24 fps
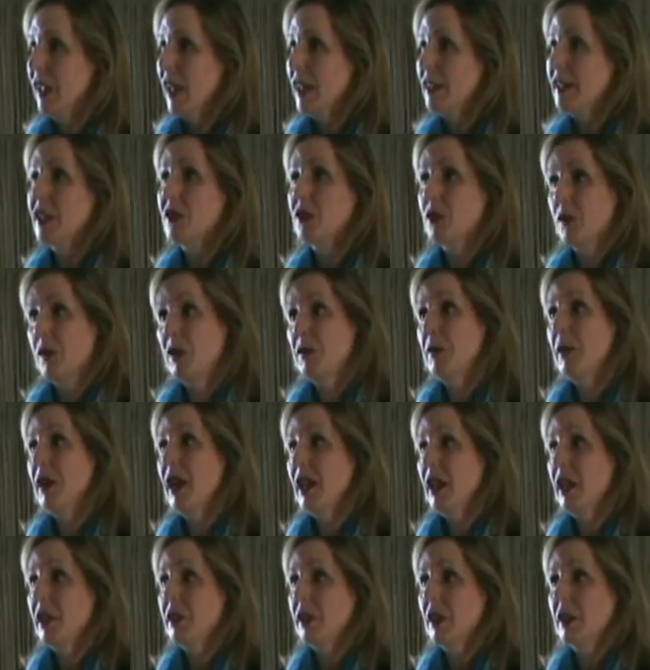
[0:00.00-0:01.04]
That's creepy.
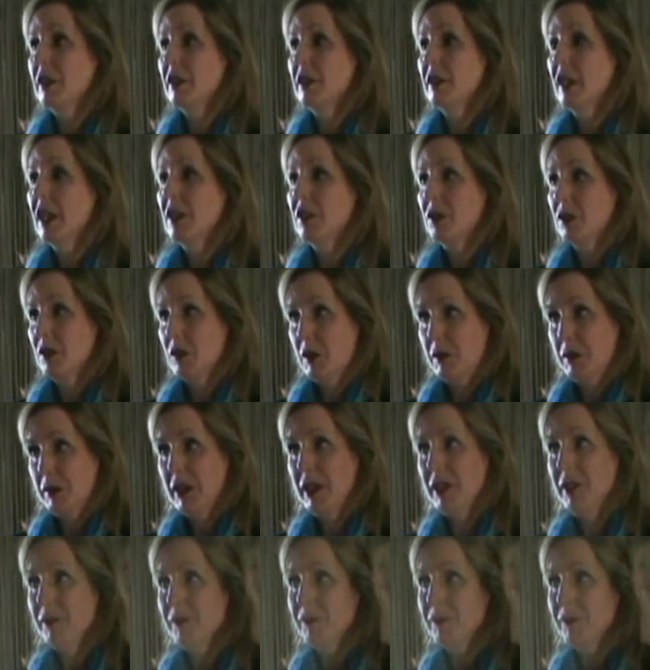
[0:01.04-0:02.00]
And I thought, that's creepy.